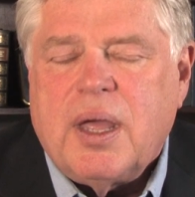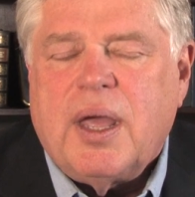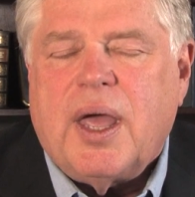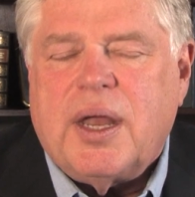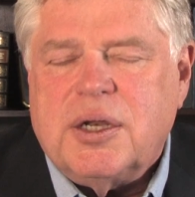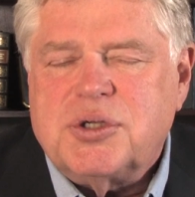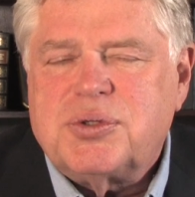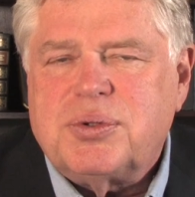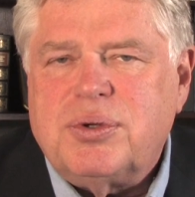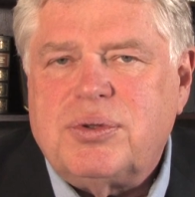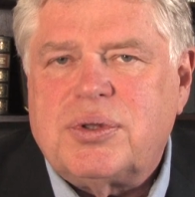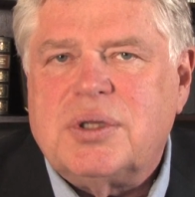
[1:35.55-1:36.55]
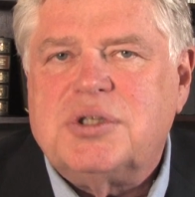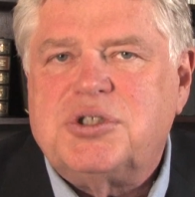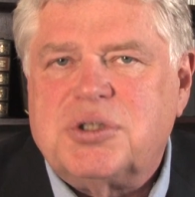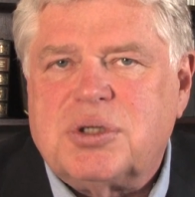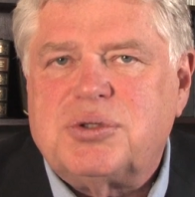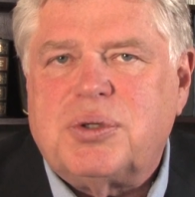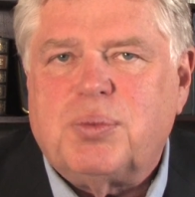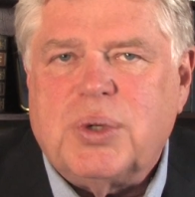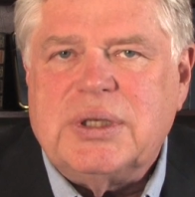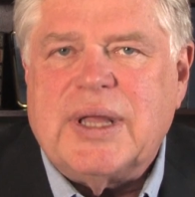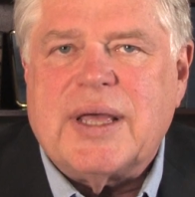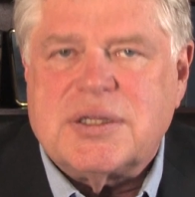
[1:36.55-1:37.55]
And in truth, children
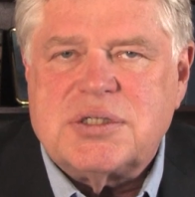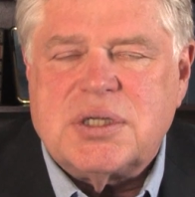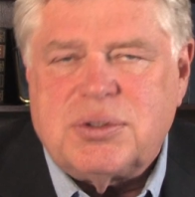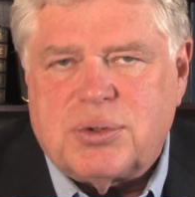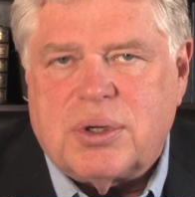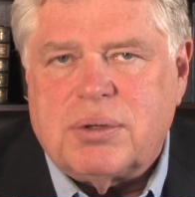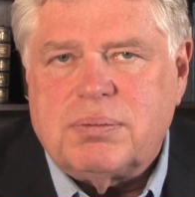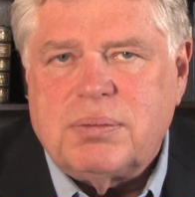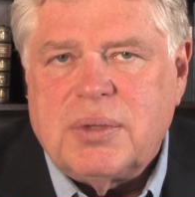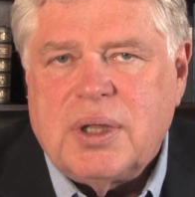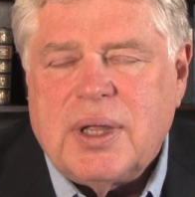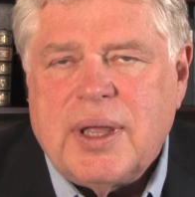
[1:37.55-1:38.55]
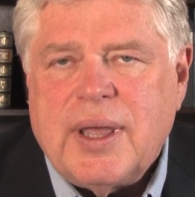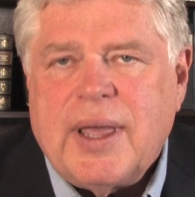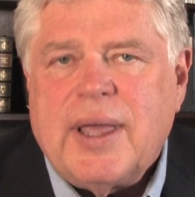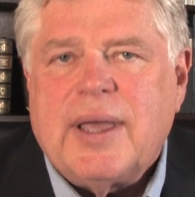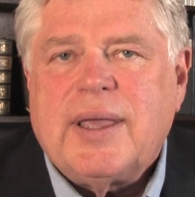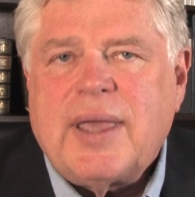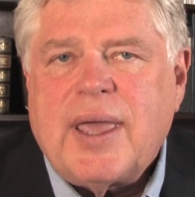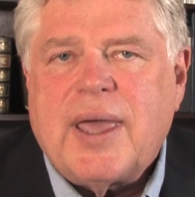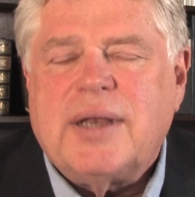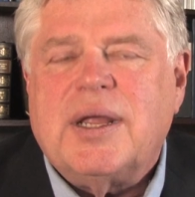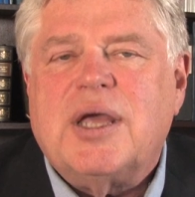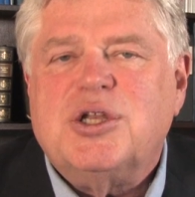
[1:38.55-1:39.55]
with Down syndrome
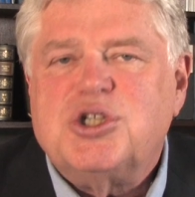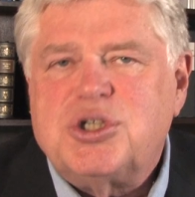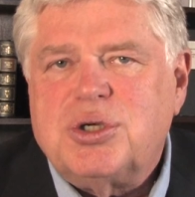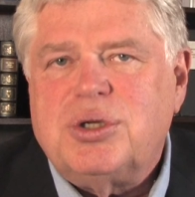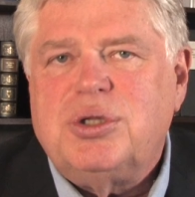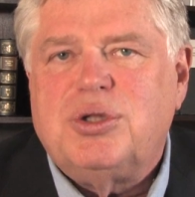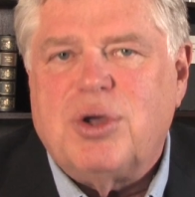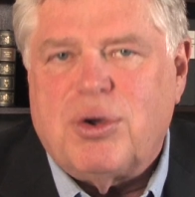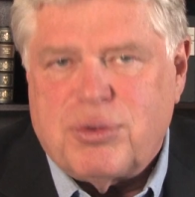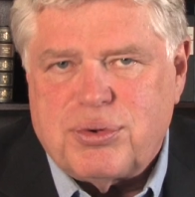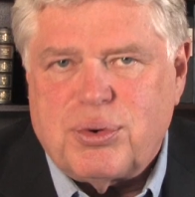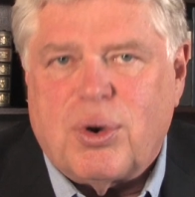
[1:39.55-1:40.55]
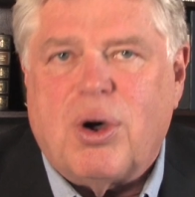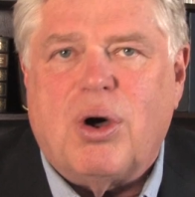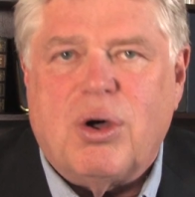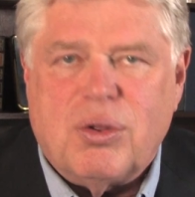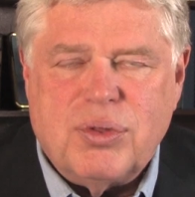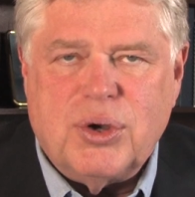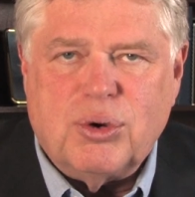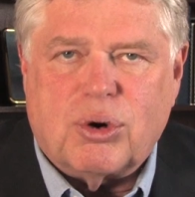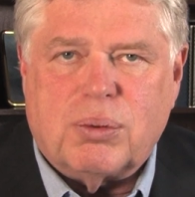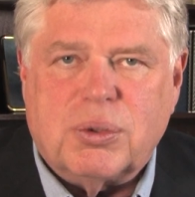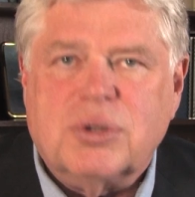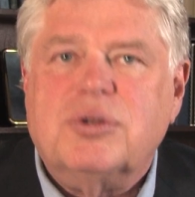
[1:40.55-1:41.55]
can and should go through all the
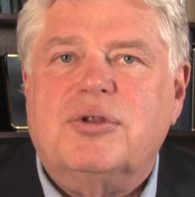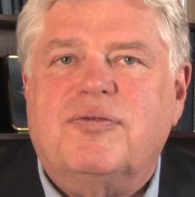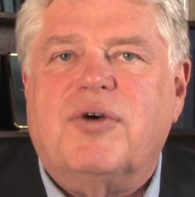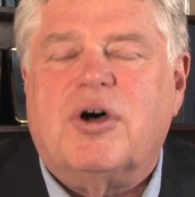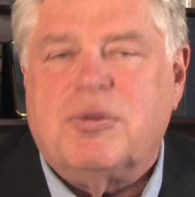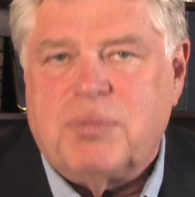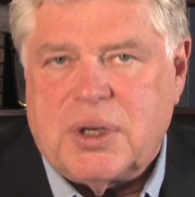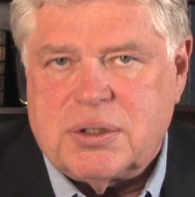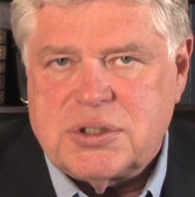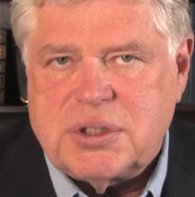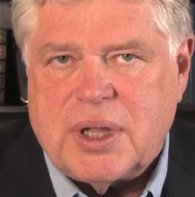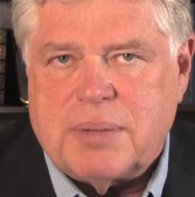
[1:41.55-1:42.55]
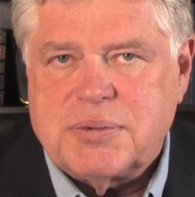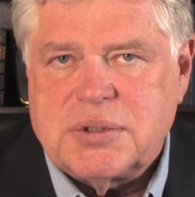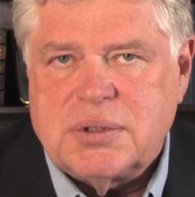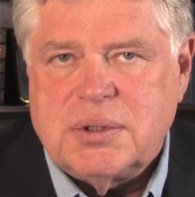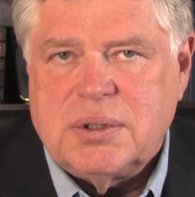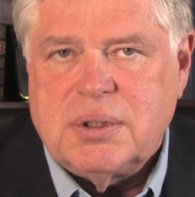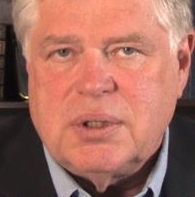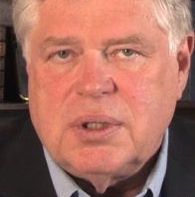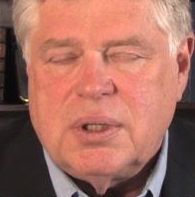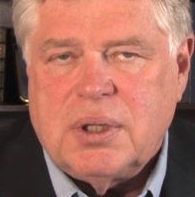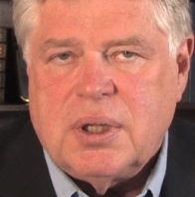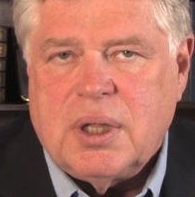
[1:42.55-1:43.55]
normal developmental steps.
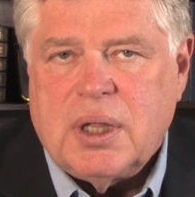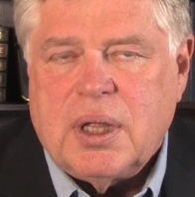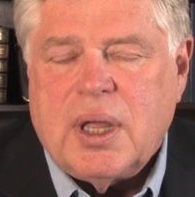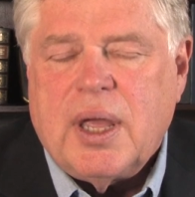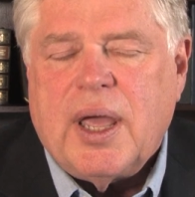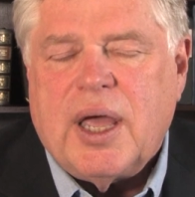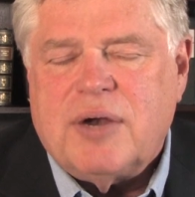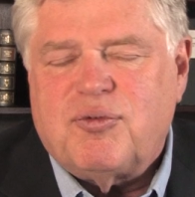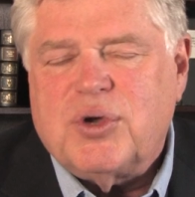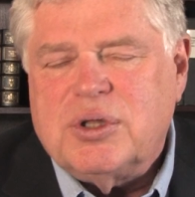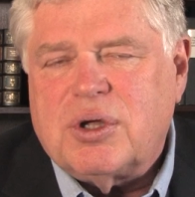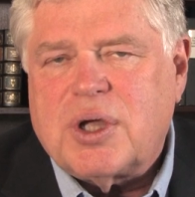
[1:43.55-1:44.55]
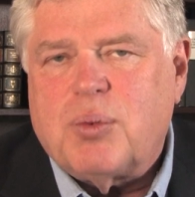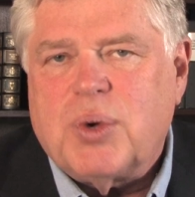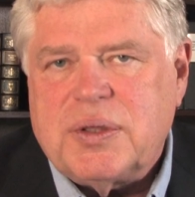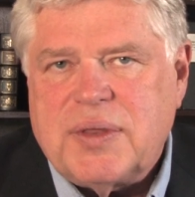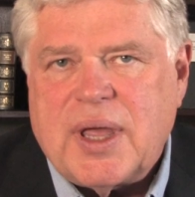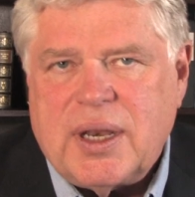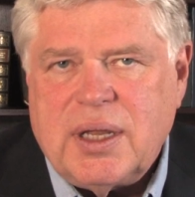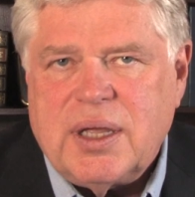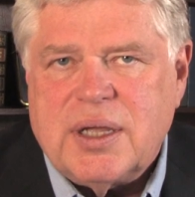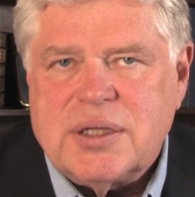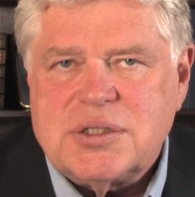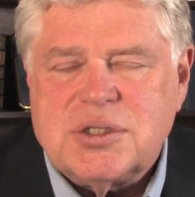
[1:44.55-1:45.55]
And if we look at what that
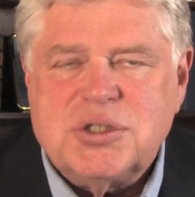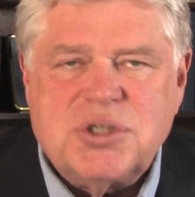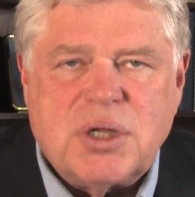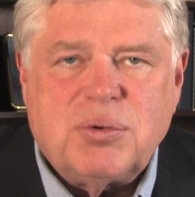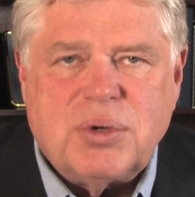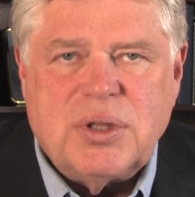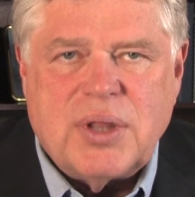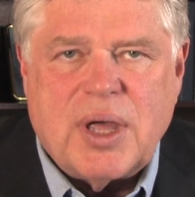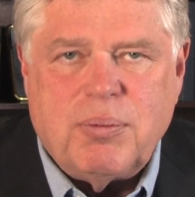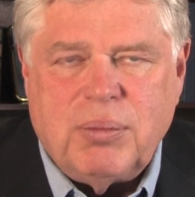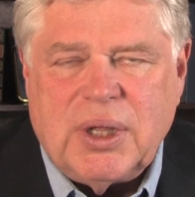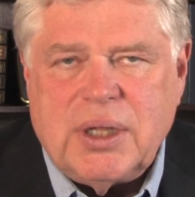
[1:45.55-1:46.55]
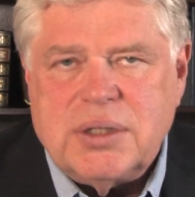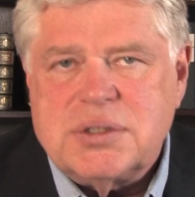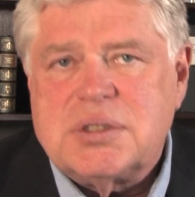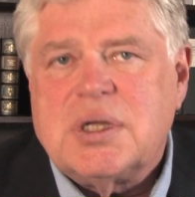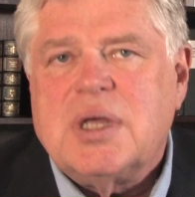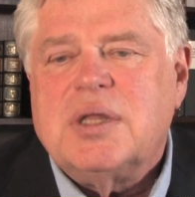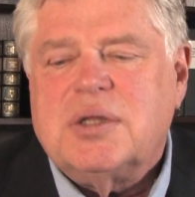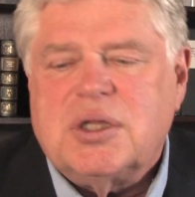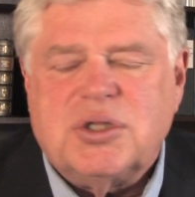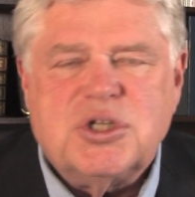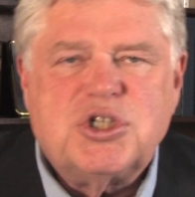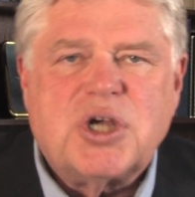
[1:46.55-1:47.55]
is, generally that means that
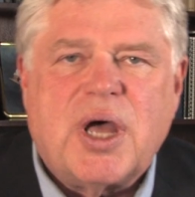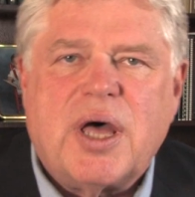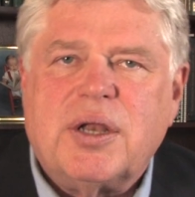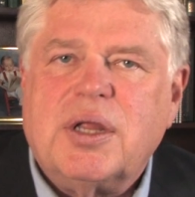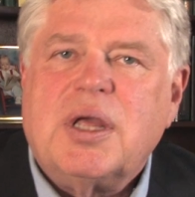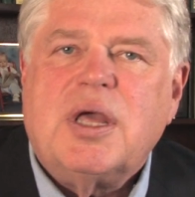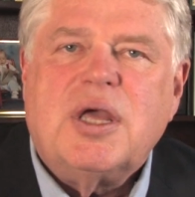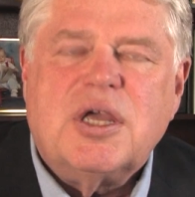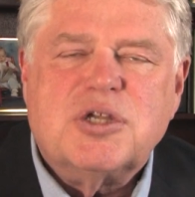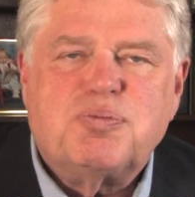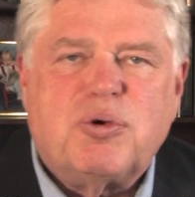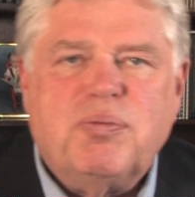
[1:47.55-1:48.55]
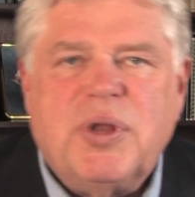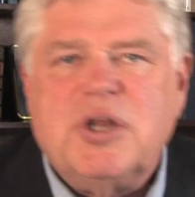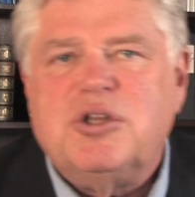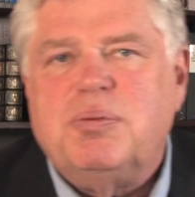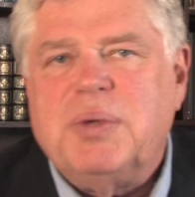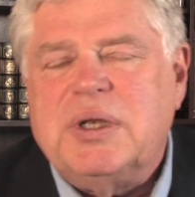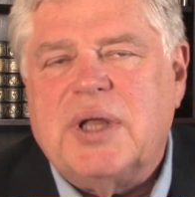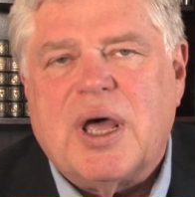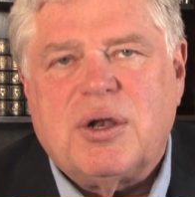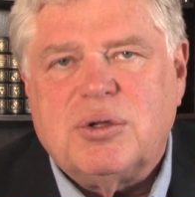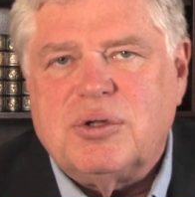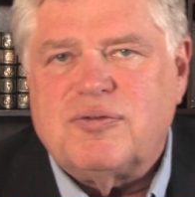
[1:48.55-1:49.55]
the child is permitted to be
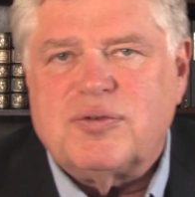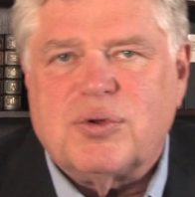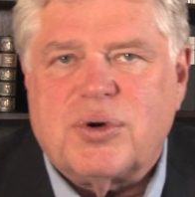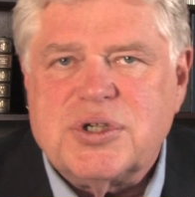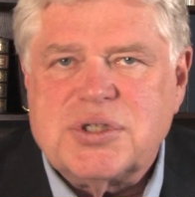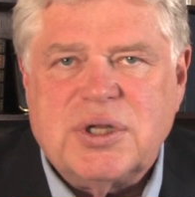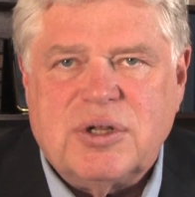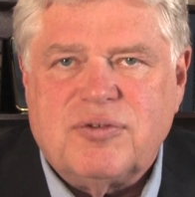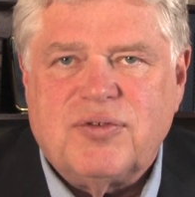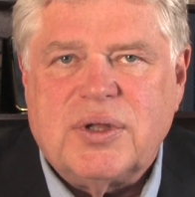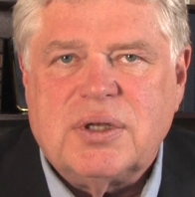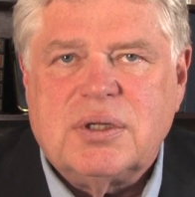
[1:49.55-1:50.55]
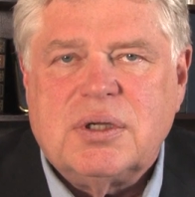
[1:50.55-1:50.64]
down on the floor as an infant.